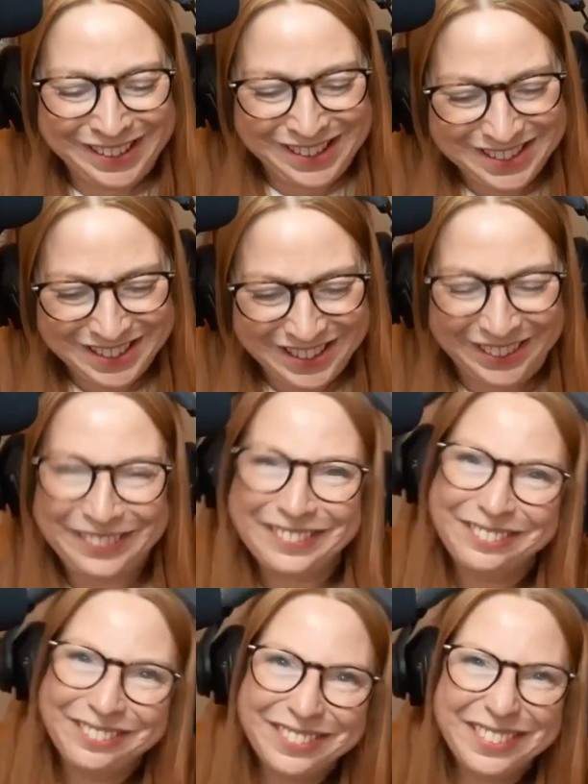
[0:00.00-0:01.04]
So I
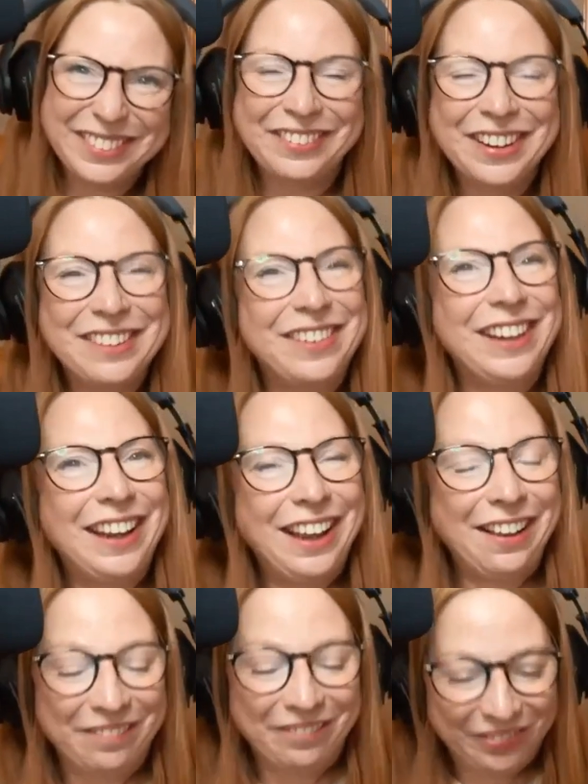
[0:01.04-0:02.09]
thought I'd read it
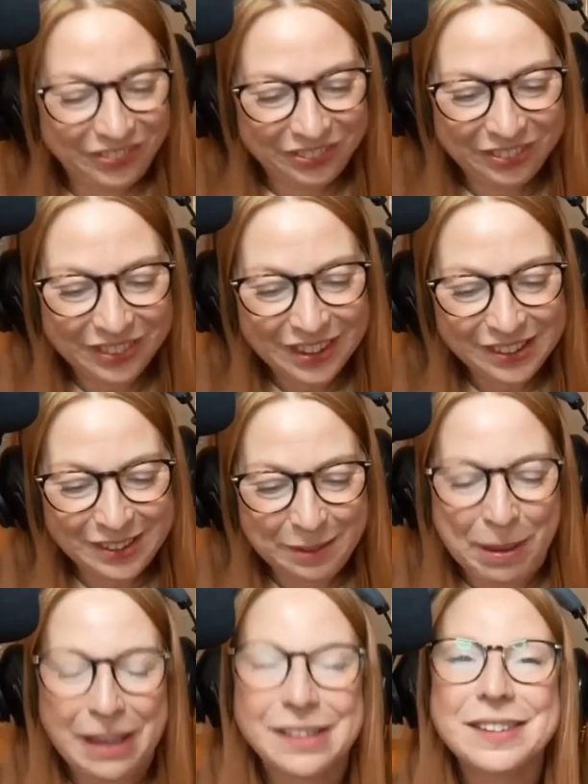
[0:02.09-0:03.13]
out. Dear
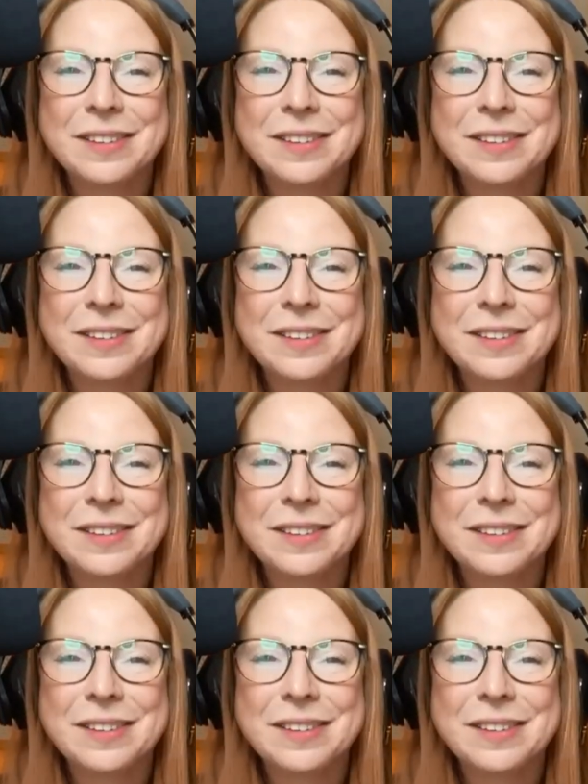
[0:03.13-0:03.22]
Pat,